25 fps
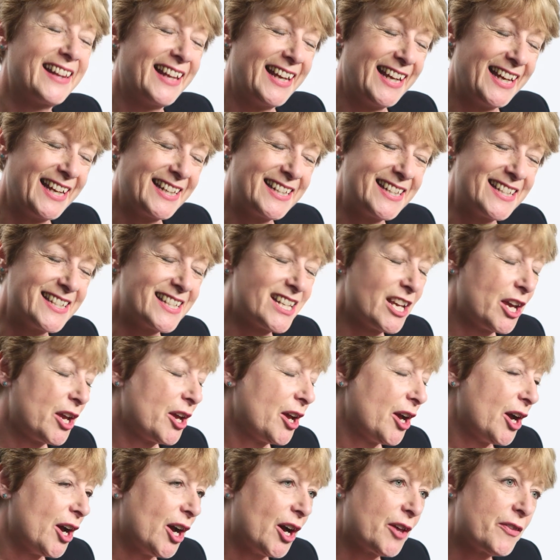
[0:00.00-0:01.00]
and
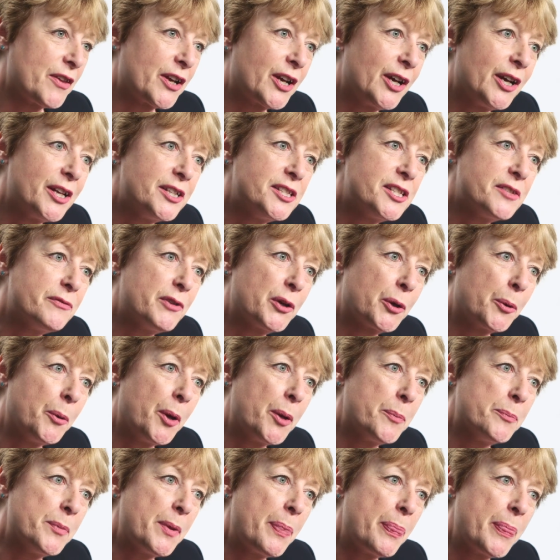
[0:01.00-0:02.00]
other kinds of
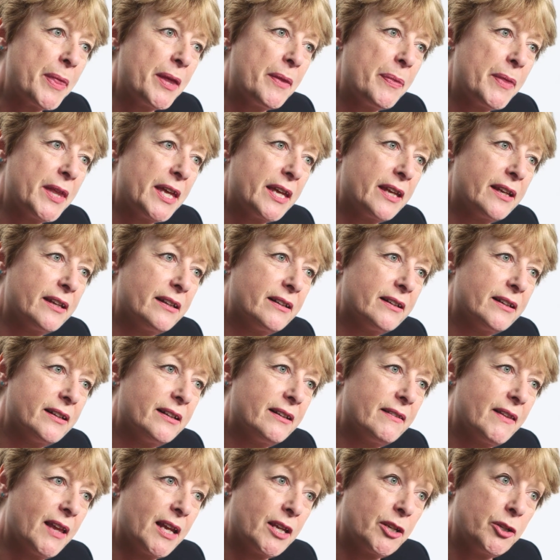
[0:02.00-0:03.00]
equipment that
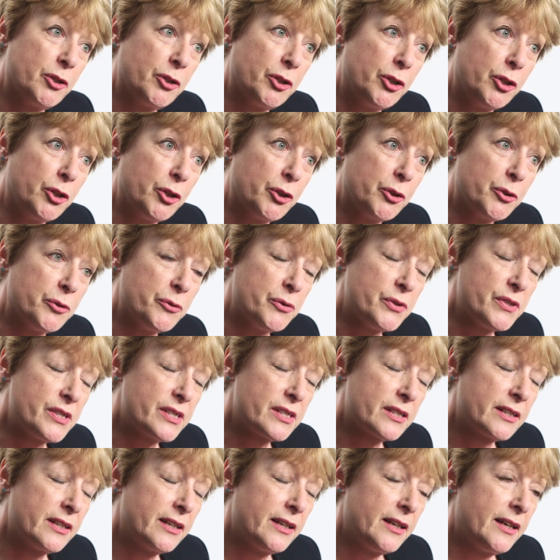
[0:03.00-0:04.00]
they can
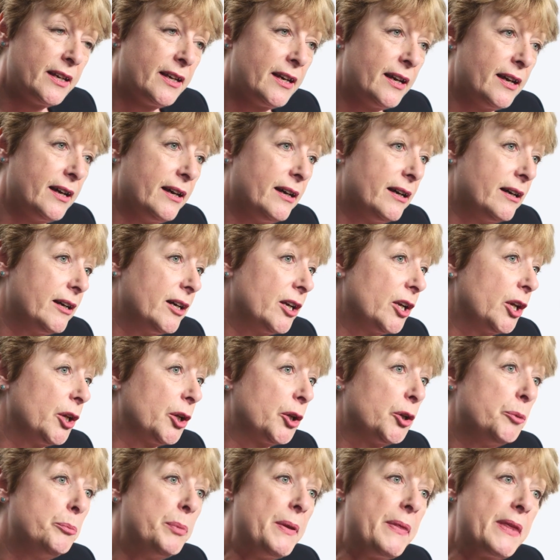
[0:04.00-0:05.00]
use.
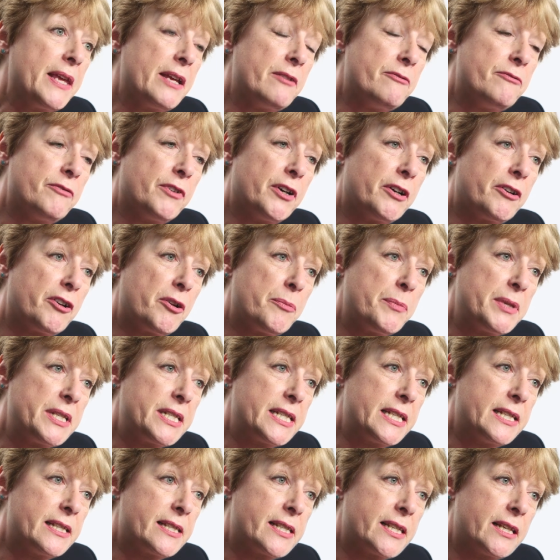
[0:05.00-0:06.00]
It could be the
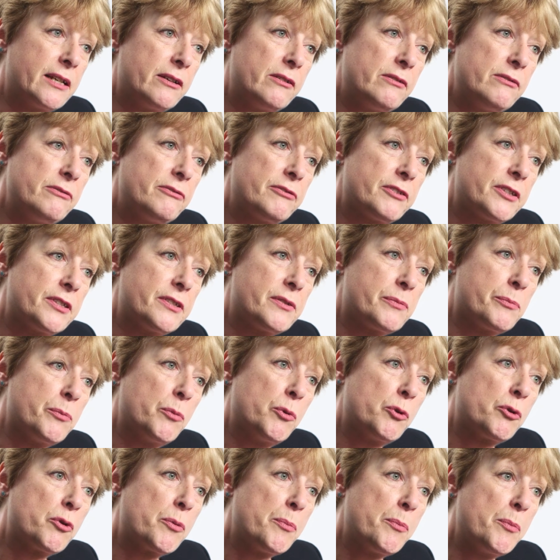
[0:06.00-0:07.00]
environment itself, as
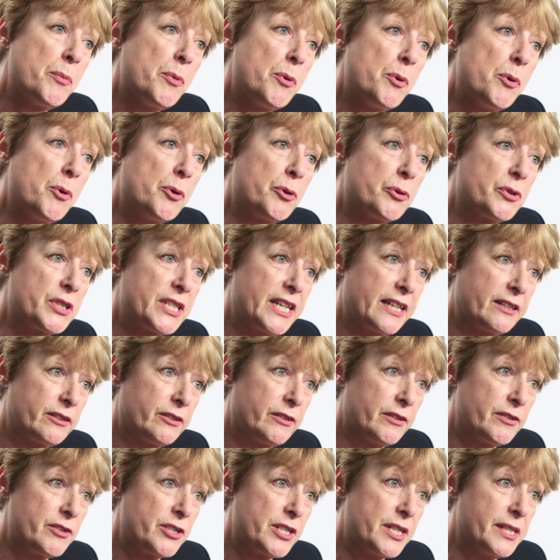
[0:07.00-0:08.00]
more and more
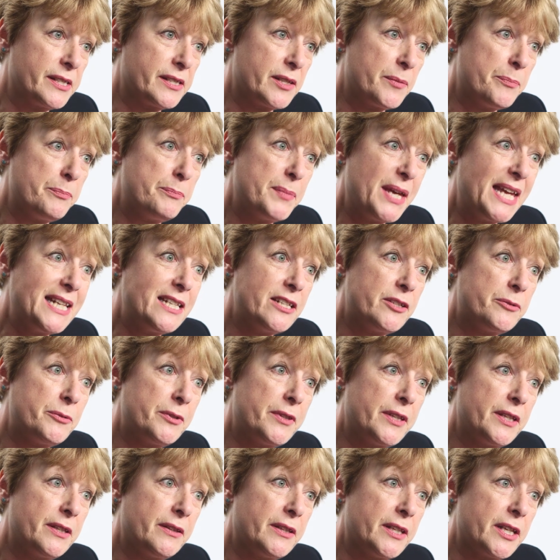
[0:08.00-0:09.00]
technology is embedded
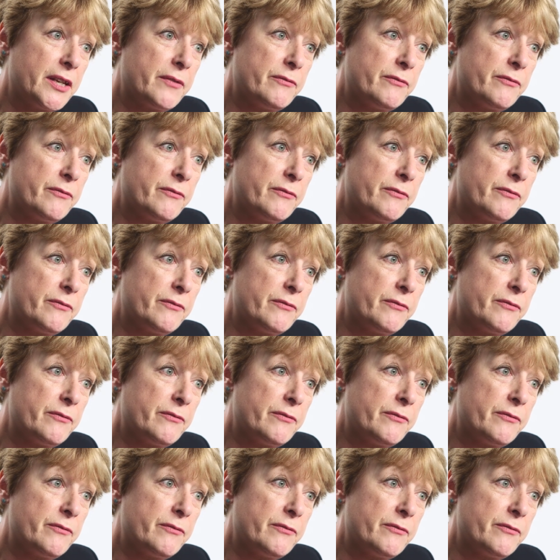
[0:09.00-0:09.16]
within the